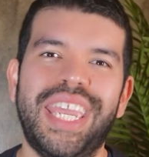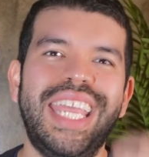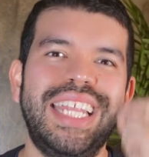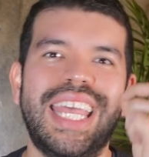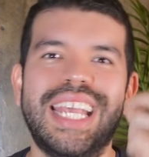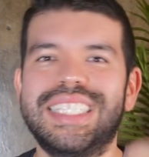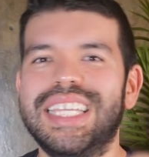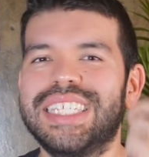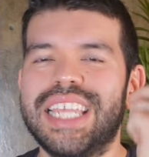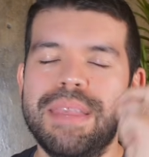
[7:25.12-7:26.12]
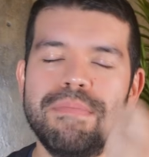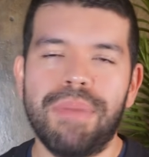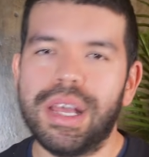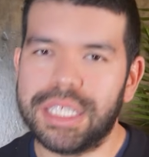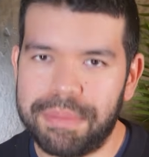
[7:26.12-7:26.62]
It exists in
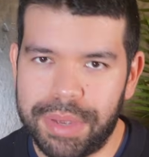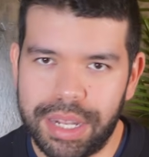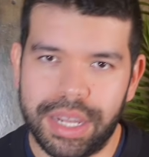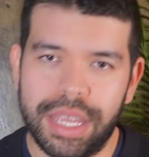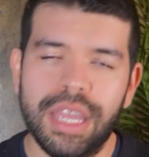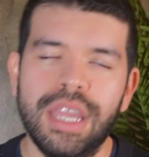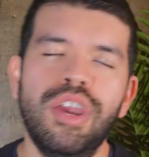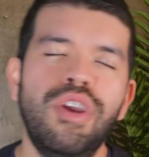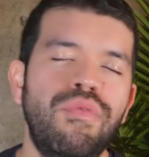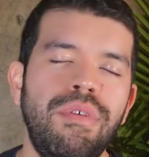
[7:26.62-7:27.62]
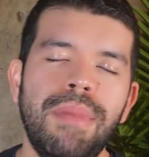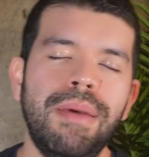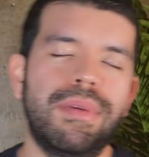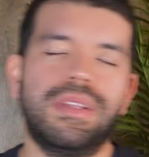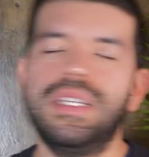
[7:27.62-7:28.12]
possibility.
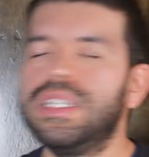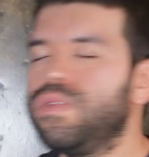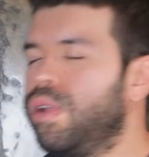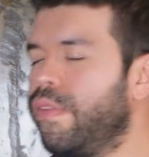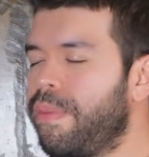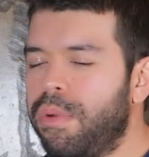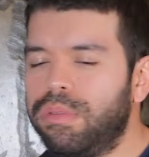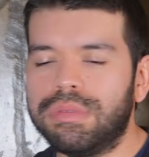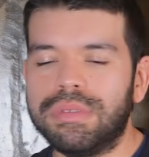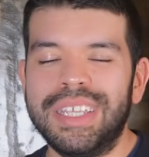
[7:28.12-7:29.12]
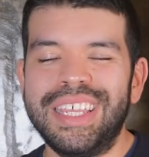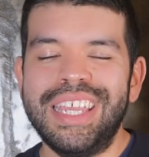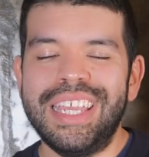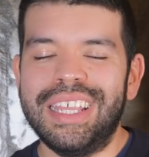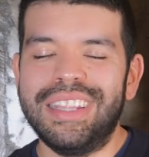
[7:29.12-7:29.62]
Remember, this is one of
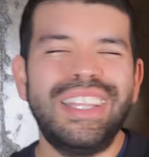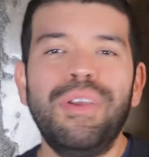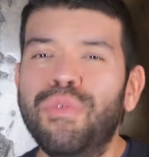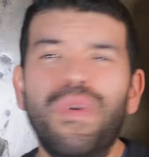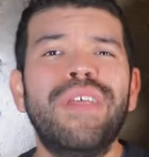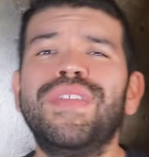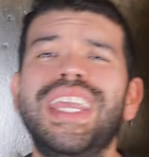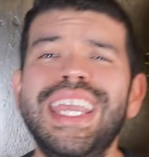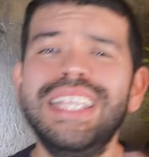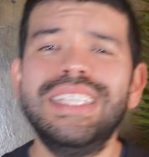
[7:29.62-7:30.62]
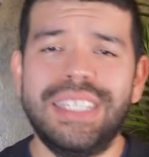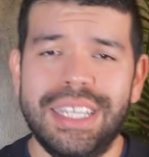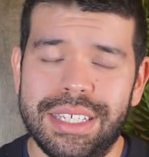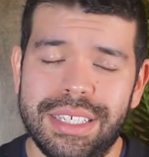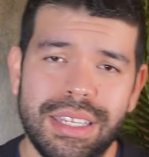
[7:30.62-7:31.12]
the
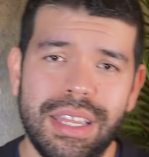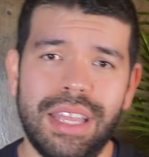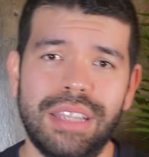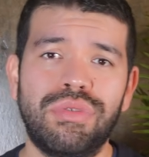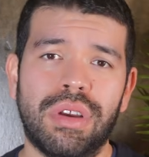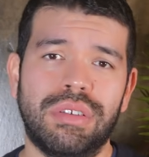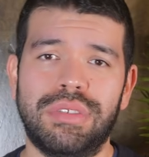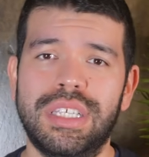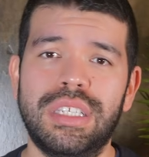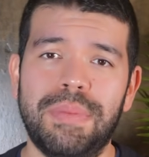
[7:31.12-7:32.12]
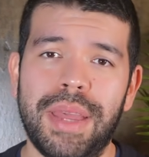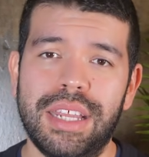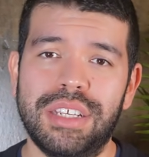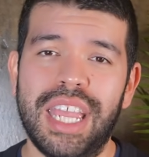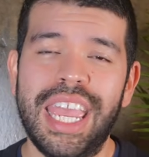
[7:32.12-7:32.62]
easiest structures in
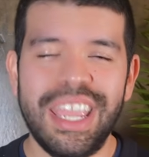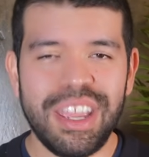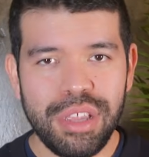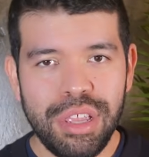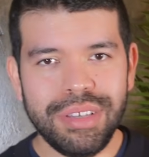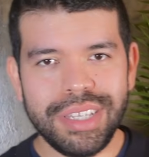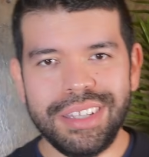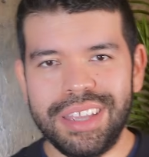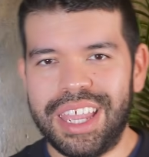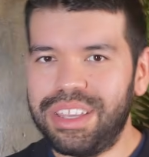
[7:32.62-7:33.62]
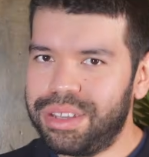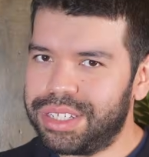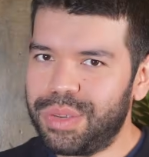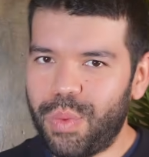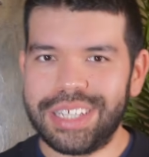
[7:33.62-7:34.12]
Spanish. Hey, use it and use
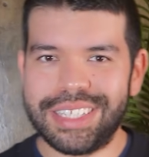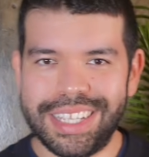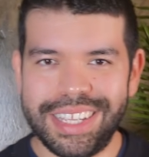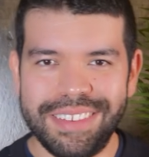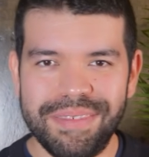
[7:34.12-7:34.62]
it wisely.